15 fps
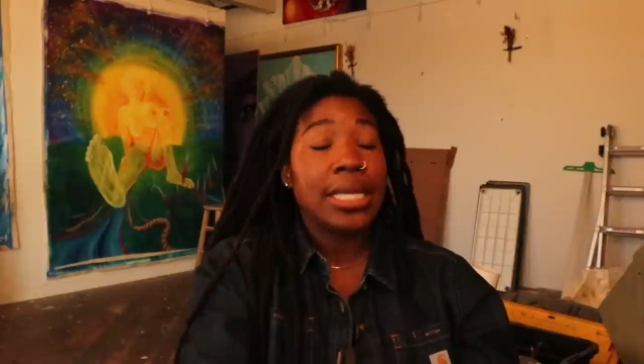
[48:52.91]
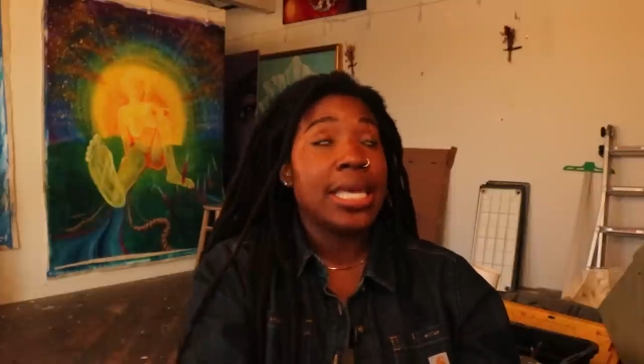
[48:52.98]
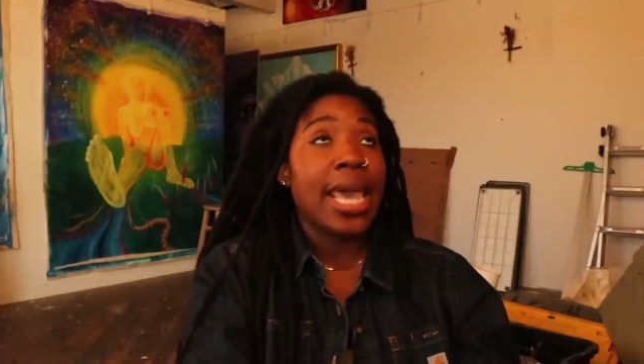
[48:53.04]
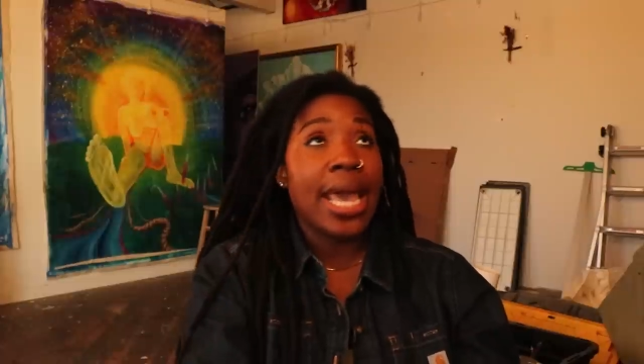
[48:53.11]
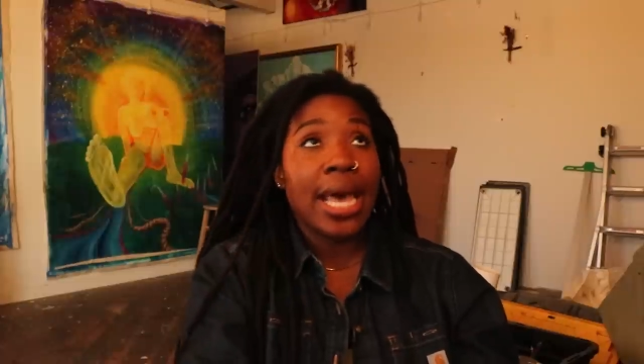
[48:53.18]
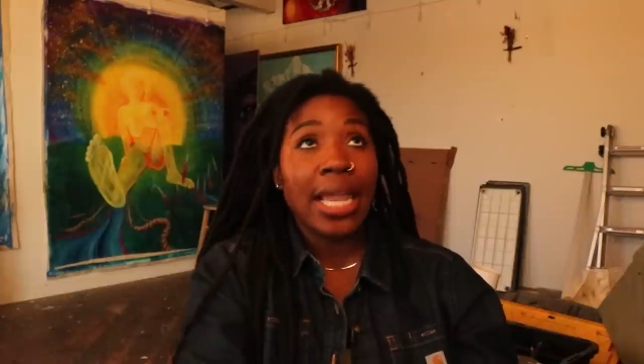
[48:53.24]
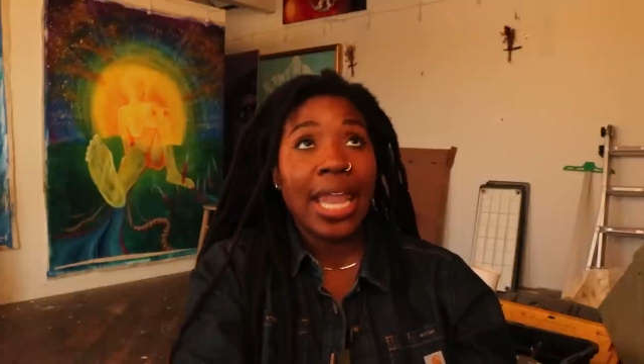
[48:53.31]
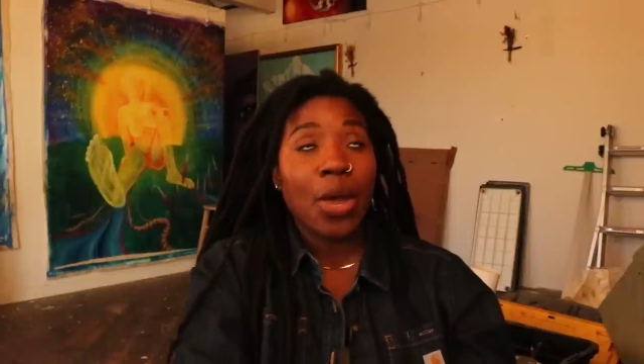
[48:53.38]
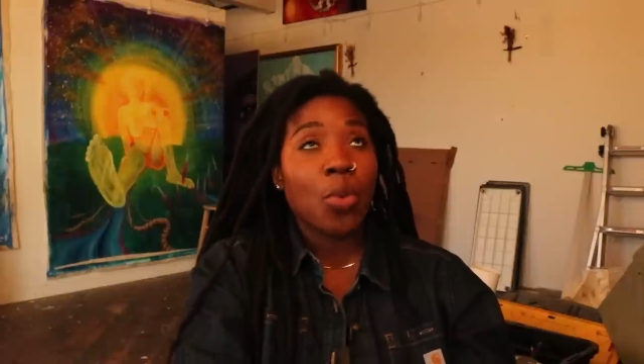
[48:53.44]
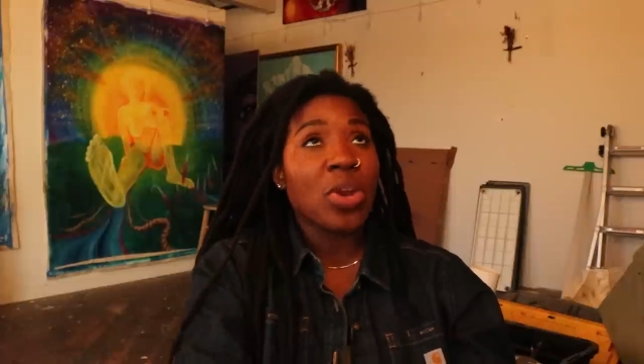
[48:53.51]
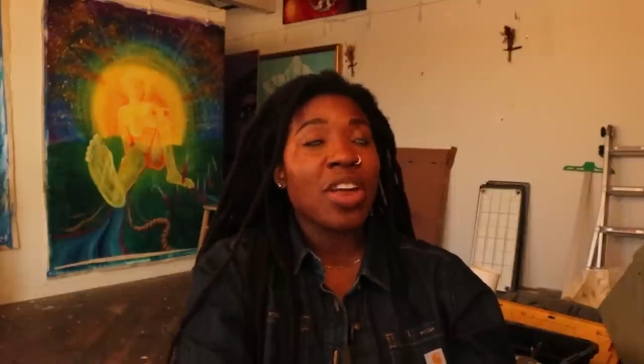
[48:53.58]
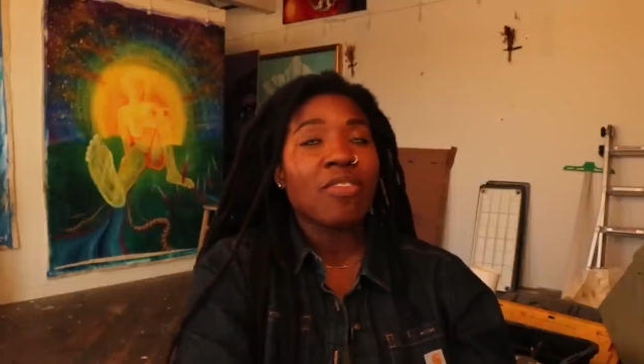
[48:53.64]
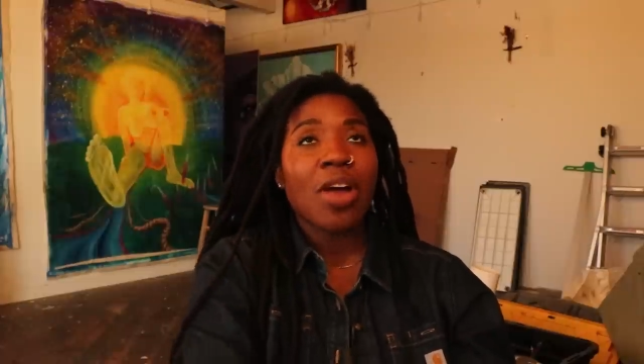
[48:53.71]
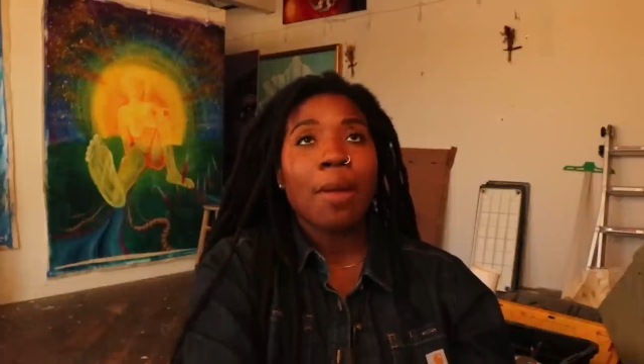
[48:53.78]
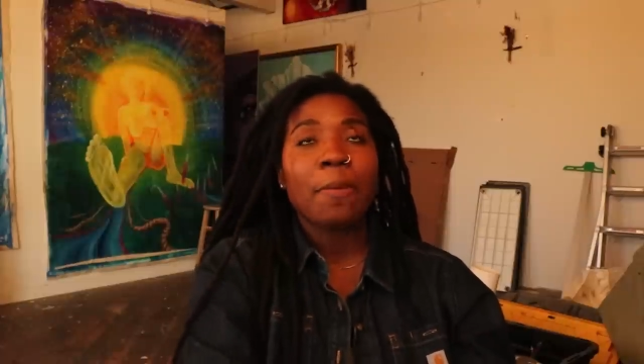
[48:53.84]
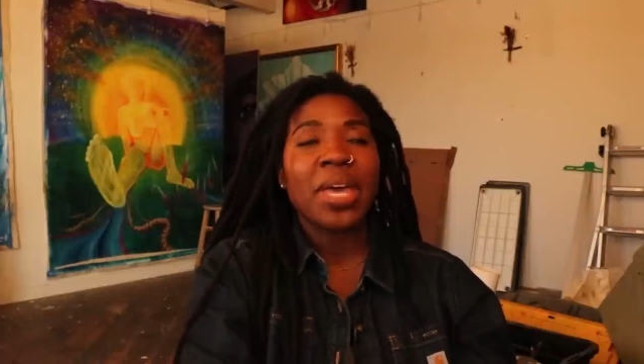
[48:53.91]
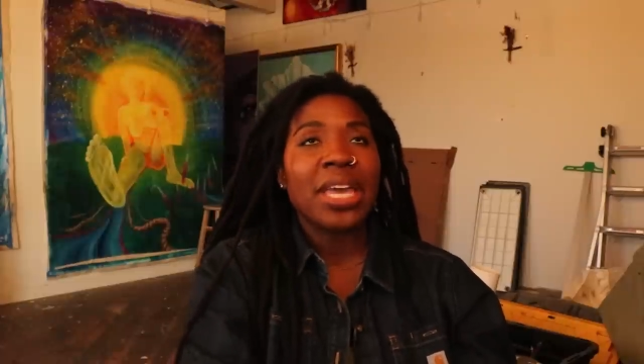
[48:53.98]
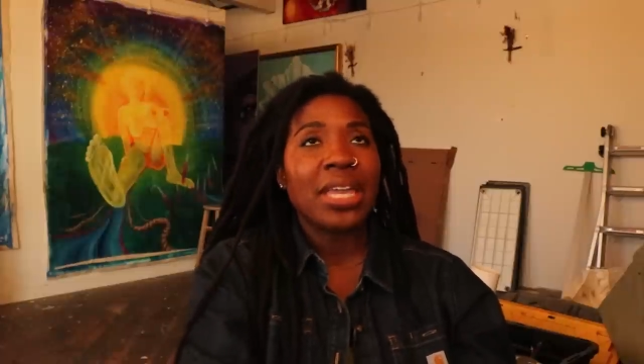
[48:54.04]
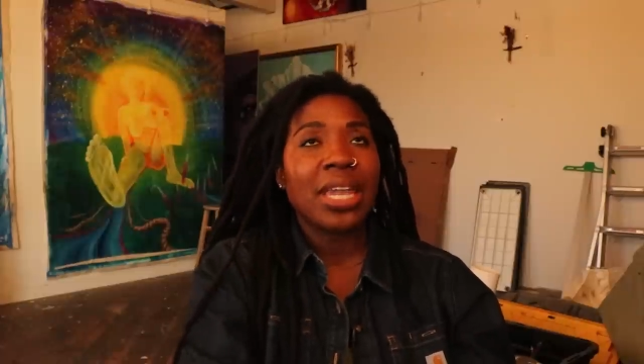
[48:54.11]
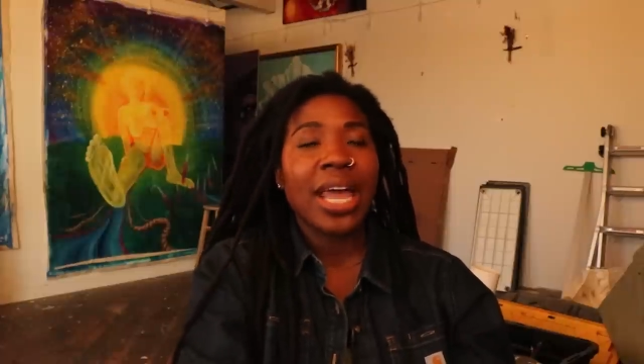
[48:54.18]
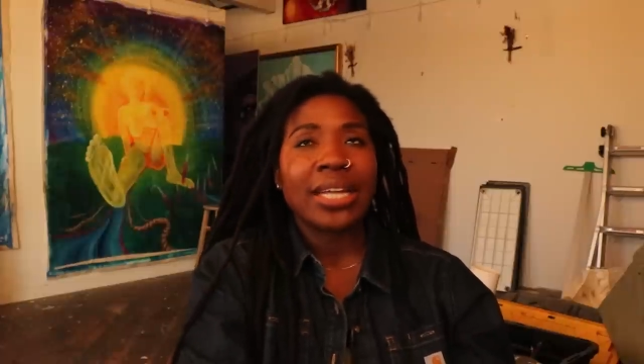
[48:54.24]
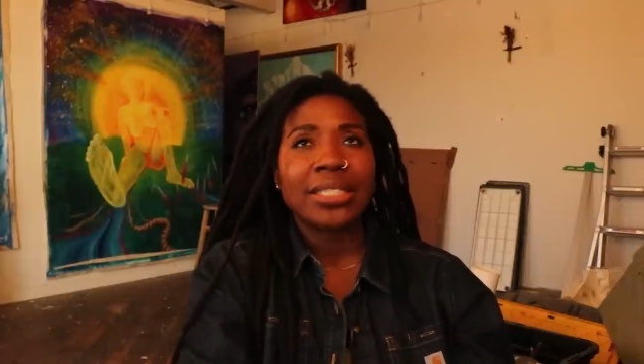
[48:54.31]
Yeah, like whenever I'm
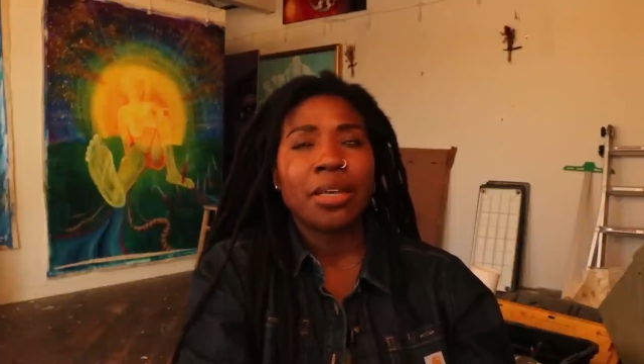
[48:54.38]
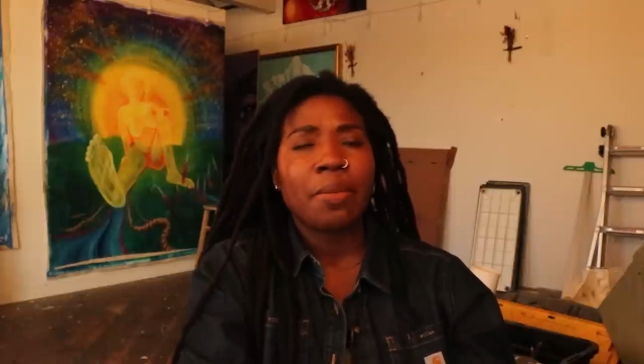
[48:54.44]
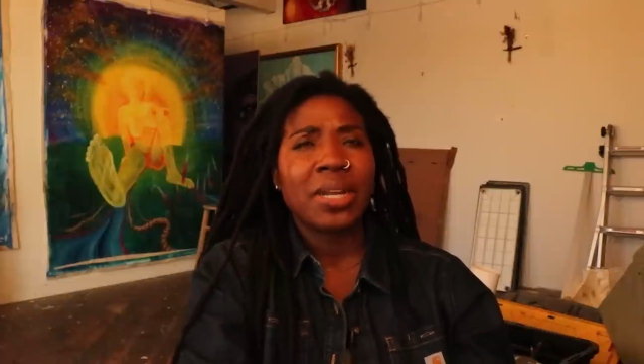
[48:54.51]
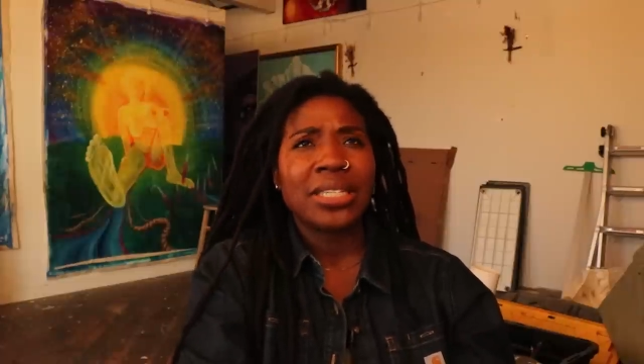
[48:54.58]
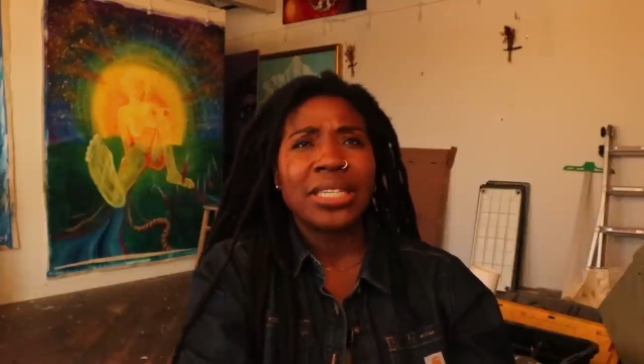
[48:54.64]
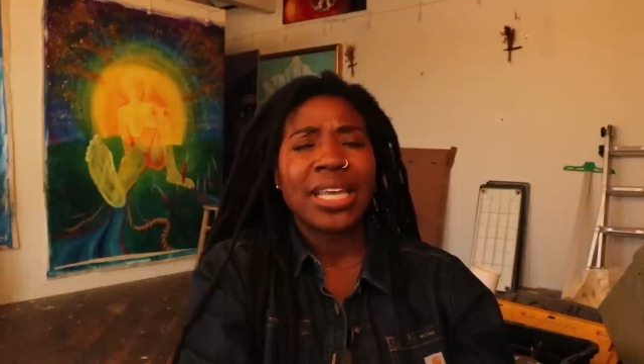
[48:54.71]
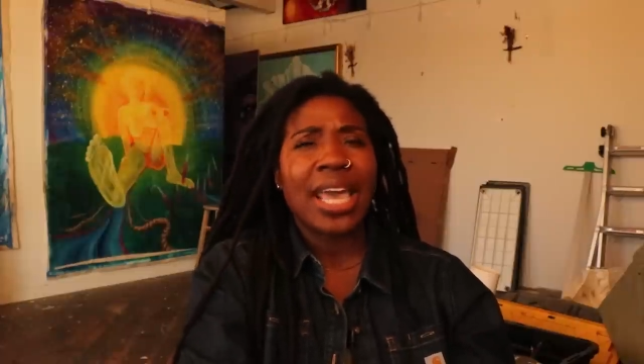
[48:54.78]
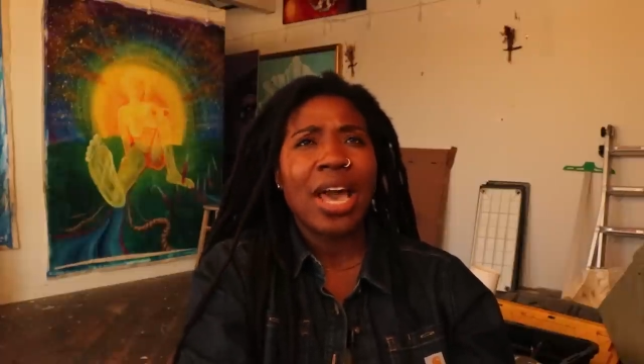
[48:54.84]
in like somebody's